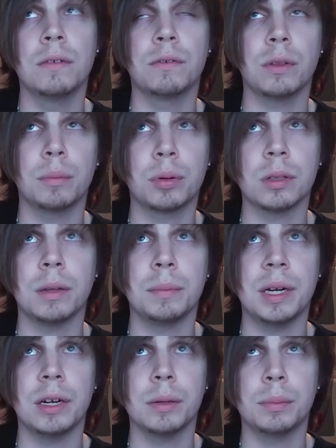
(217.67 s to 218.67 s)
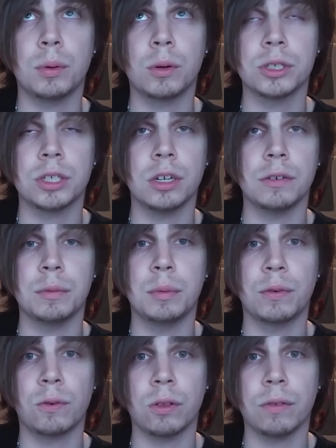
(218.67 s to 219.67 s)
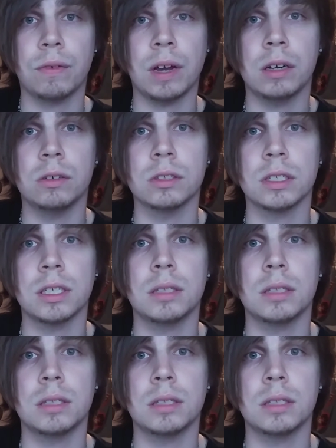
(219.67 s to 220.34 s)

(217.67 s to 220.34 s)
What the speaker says: the preliminary portion of it before the finals,